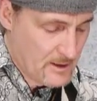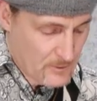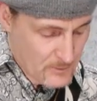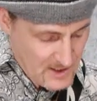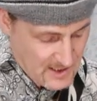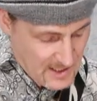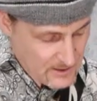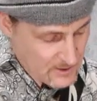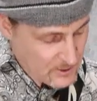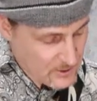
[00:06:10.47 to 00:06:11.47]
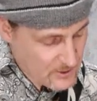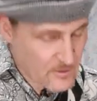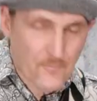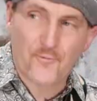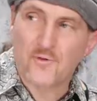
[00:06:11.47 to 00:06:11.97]
When you get
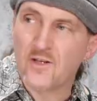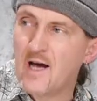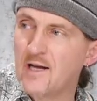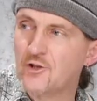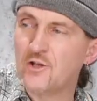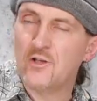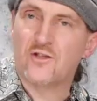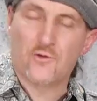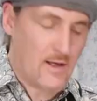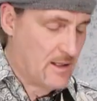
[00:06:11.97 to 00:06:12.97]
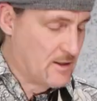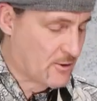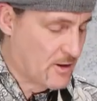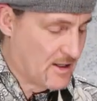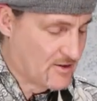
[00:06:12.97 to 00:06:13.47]
to that G string and you
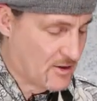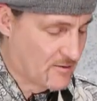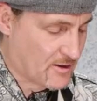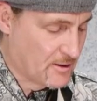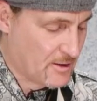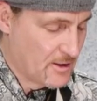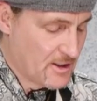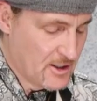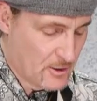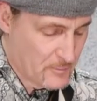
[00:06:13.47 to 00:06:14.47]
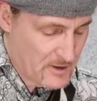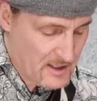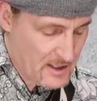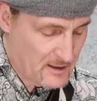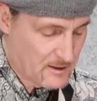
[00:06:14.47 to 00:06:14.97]
cross over, you don't really
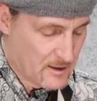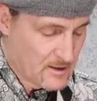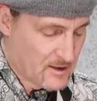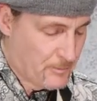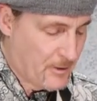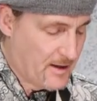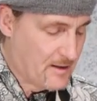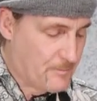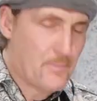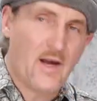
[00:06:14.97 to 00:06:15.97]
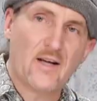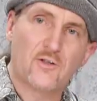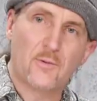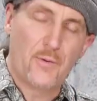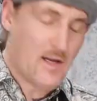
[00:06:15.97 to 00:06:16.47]
need to play the
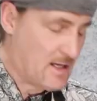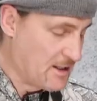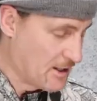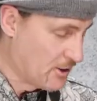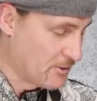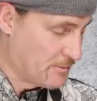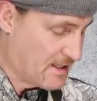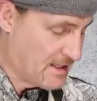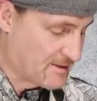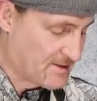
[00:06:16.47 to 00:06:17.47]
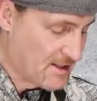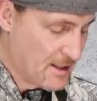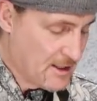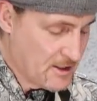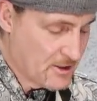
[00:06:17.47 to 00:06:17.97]
extra pinky note because
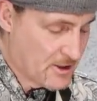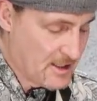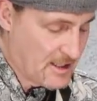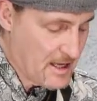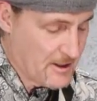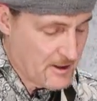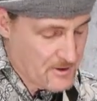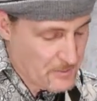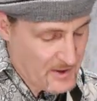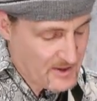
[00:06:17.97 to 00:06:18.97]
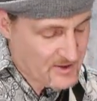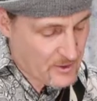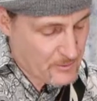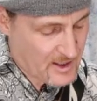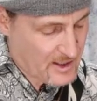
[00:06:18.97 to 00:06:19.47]
you're going to get it on the B
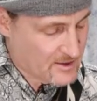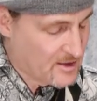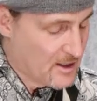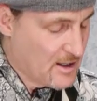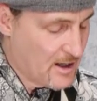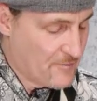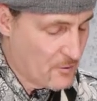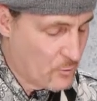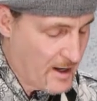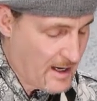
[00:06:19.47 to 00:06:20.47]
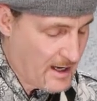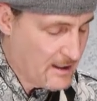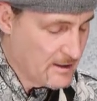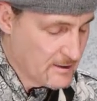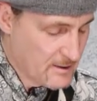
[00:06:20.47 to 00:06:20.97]
string because of the way
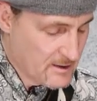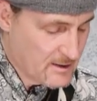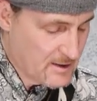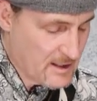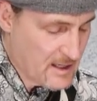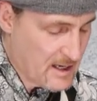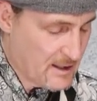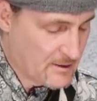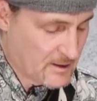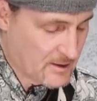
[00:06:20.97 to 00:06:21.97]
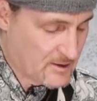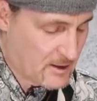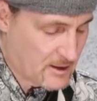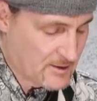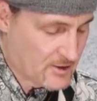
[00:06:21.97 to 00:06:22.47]
the
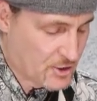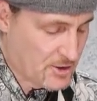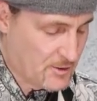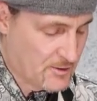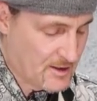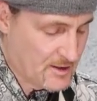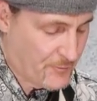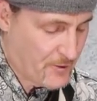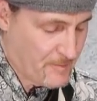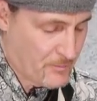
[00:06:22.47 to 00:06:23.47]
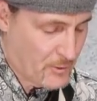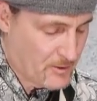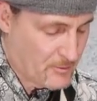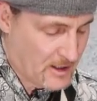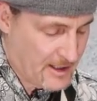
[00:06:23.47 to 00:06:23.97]
guitar is tuned and the
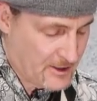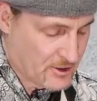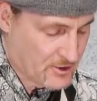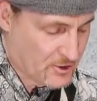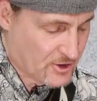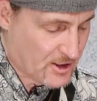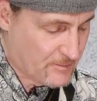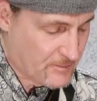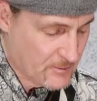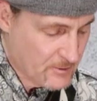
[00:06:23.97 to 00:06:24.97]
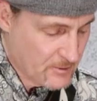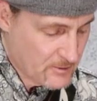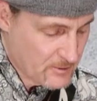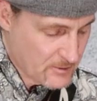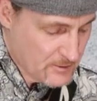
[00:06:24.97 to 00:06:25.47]
fretboard relationship.
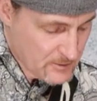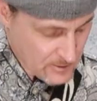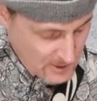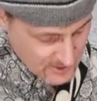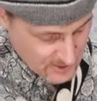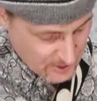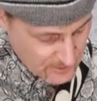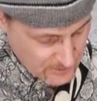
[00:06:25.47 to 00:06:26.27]
So